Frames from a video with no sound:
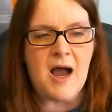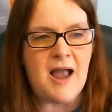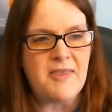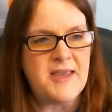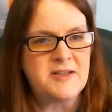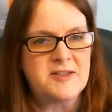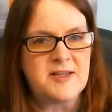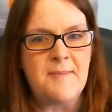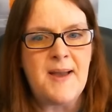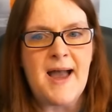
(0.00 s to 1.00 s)
I think
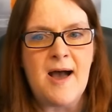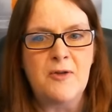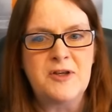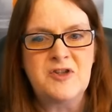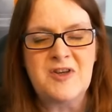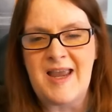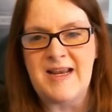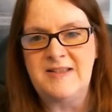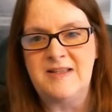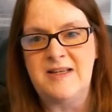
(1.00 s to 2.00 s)
somehow this
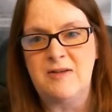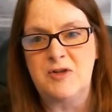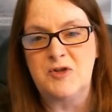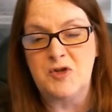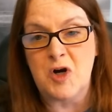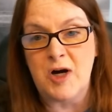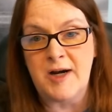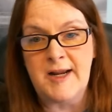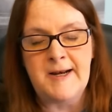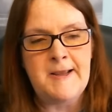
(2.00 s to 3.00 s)
case is either
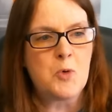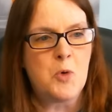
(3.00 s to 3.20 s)
started